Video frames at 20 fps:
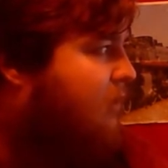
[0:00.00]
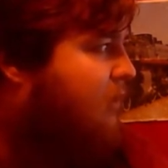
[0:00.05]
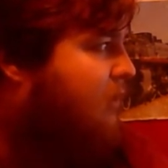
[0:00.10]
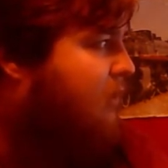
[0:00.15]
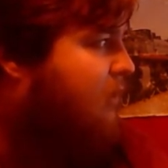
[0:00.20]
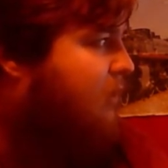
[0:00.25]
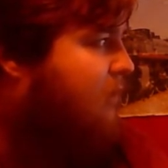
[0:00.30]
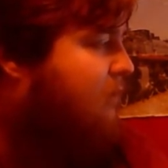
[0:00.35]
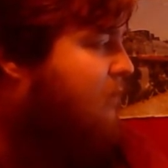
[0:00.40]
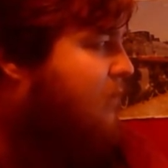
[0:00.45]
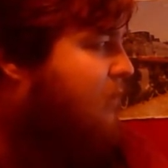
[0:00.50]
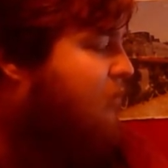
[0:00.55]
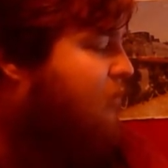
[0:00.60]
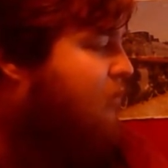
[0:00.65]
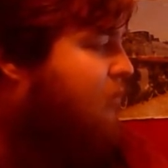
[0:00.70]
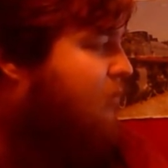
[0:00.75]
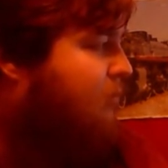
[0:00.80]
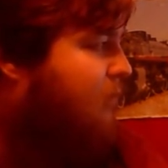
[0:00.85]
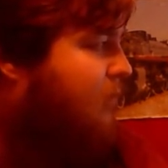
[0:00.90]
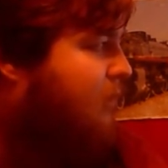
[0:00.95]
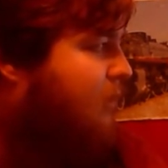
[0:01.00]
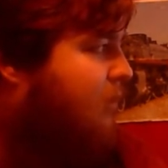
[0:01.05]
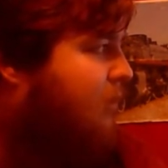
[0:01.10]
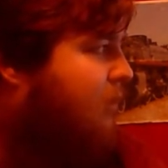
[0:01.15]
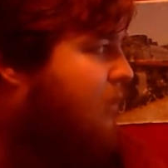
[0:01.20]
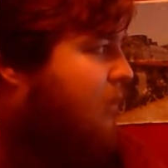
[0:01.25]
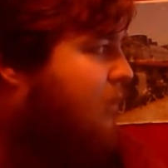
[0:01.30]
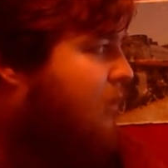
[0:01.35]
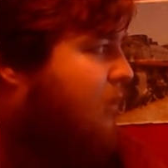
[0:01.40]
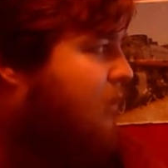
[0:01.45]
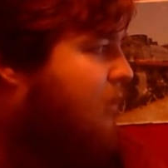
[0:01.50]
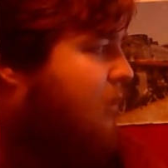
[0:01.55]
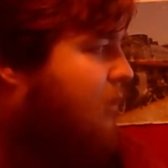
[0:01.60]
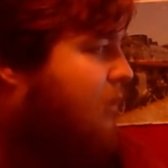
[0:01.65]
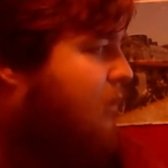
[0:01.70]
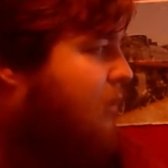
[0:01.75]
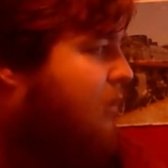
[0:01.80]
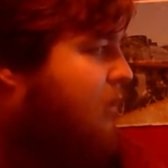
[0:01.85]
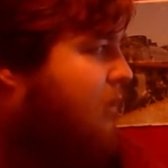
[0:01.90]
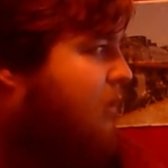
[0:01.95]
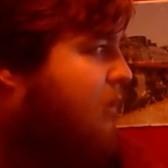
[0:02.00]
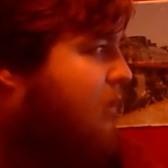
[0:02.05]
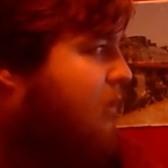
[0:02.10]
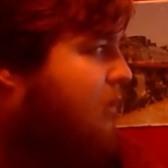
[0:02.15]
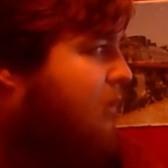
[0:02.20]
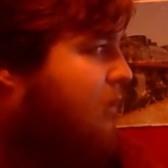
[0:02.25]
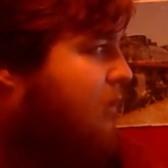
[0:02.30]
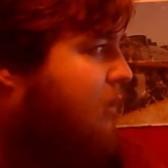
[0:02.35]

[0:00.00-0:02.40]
did mention me on